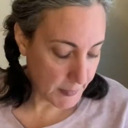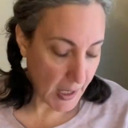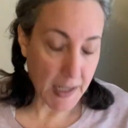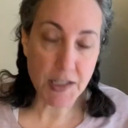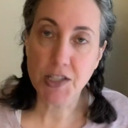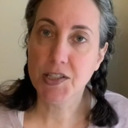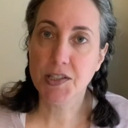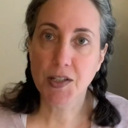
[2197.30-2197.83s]
I
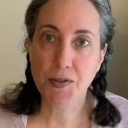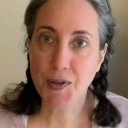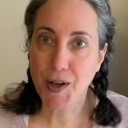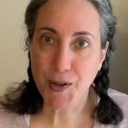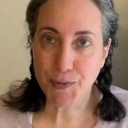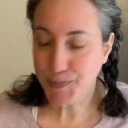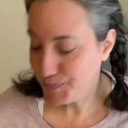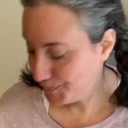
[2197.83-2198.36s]
just don't
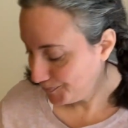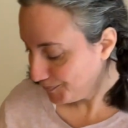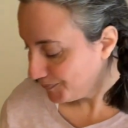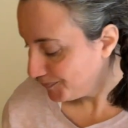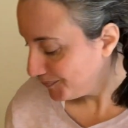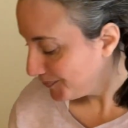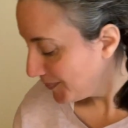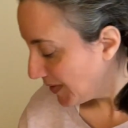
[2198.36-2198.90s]

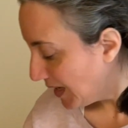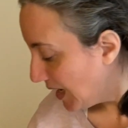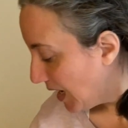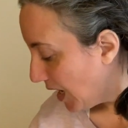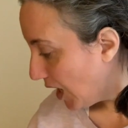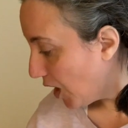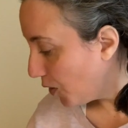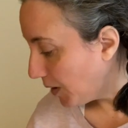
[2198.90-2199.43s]

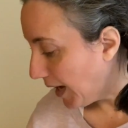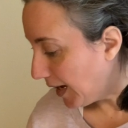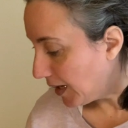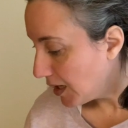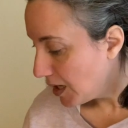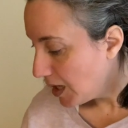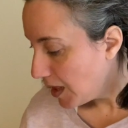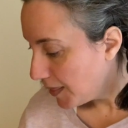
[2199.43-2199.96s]
know. Okay,
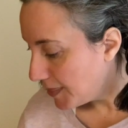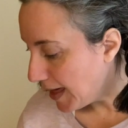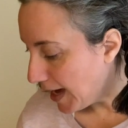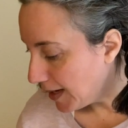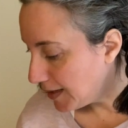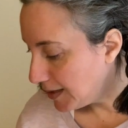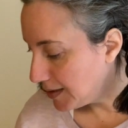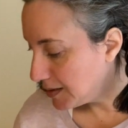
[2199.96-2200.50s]

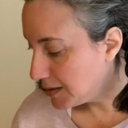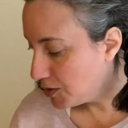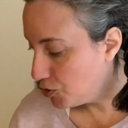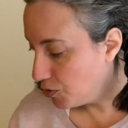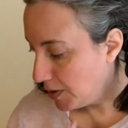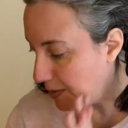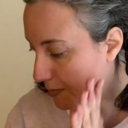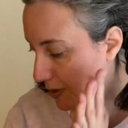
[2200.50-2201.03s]
that is
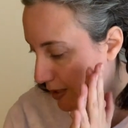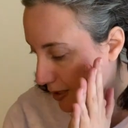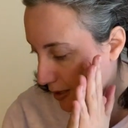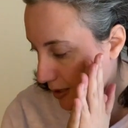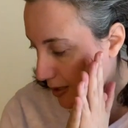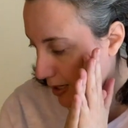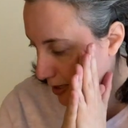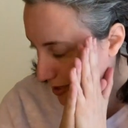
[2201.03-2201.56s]
dream
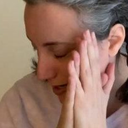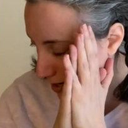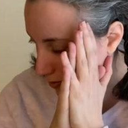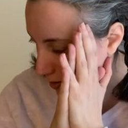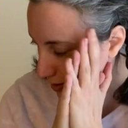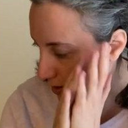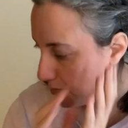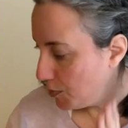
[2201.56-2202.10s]
knitting. And now
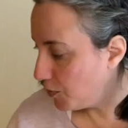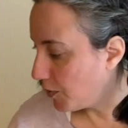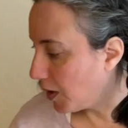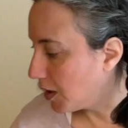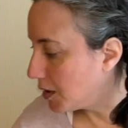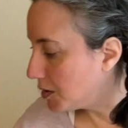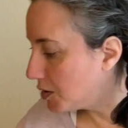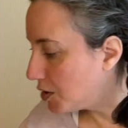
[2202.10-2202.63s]
I can move
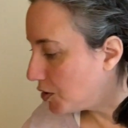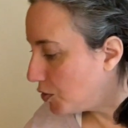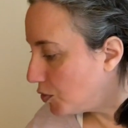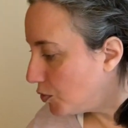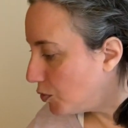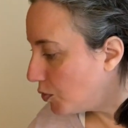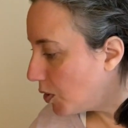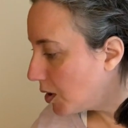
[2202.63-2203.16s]
on
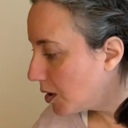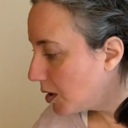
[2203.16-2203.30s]
to